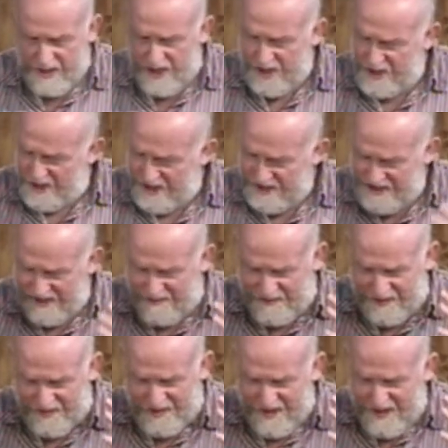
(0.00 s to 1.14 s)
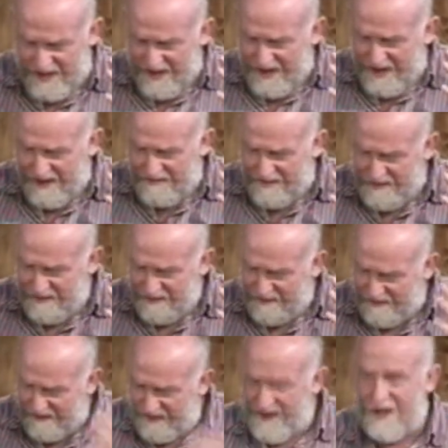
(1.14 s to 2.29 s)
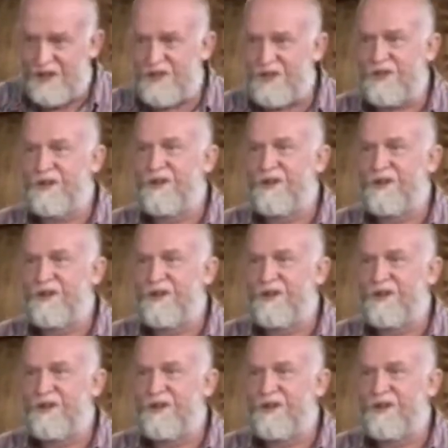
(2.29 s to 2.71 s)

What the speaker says: You just have to finish.